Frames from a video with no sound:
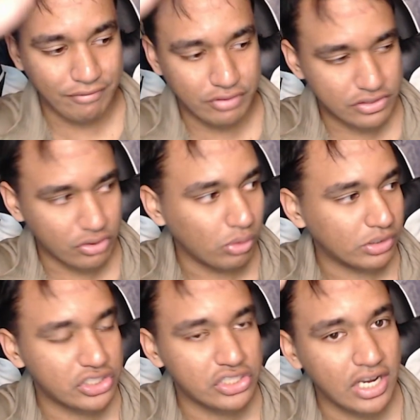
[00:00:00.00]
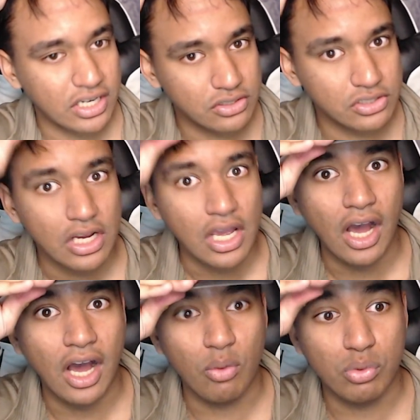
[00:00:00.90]
whole exchange
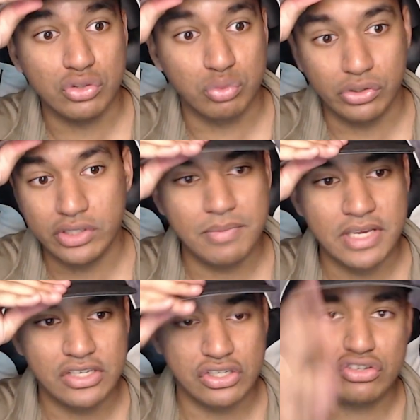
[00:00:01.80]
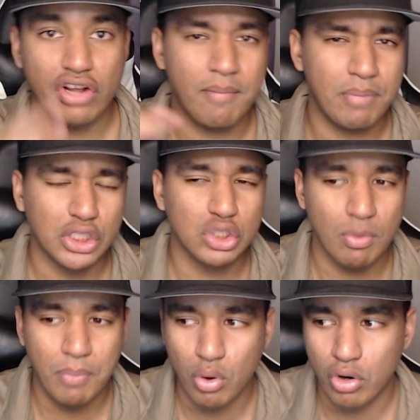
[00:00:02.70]
was really me just trying to build a
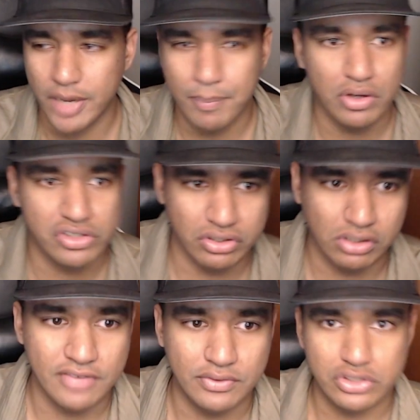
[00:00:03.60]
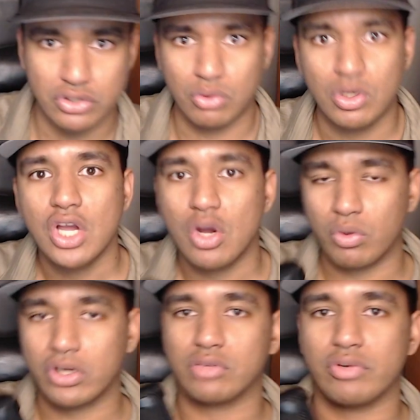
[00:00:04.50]
rapport on a personal level. So we're
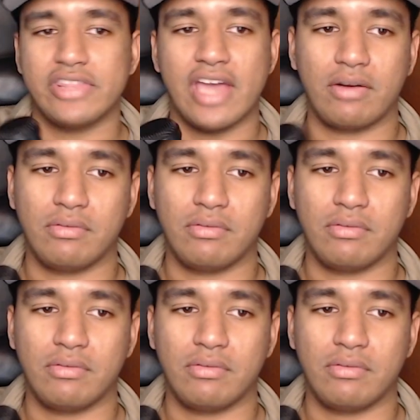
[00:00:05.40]
going to read that.